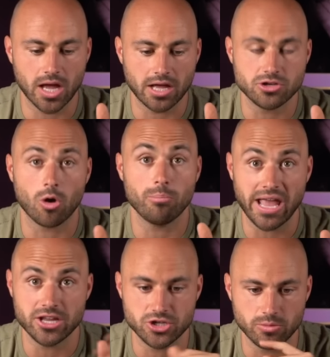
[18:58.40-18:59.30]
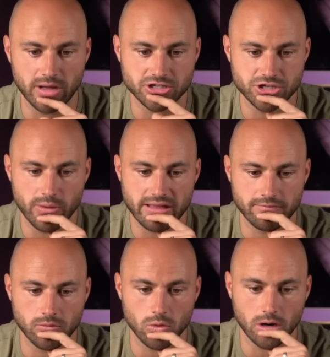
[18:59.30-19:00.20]
don't pay too much. You wait
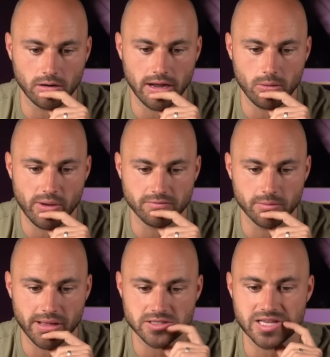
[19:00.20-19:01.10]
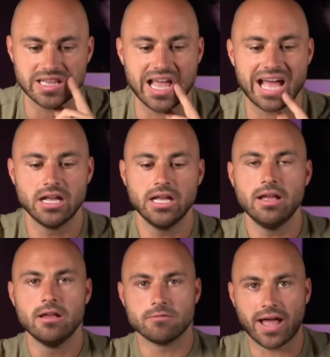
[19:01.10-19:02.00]
for a bounce like that.
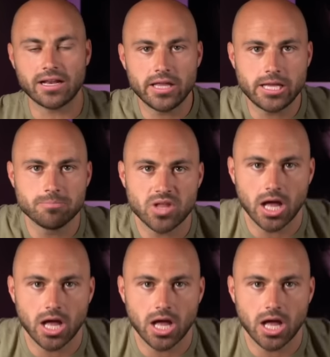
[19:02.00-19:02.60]
Finally,